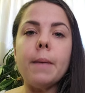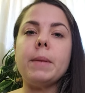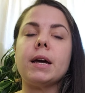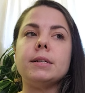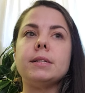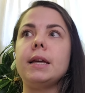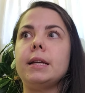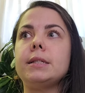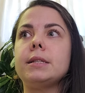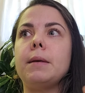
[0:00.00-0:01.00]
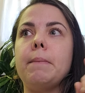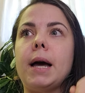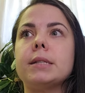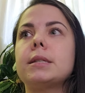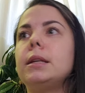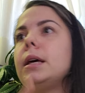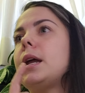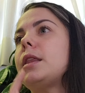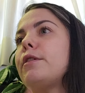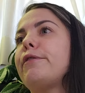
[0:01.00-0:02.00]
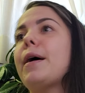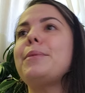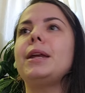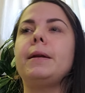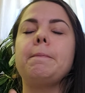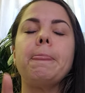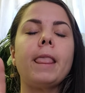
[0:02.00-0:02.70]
because it's the masculine and the feminine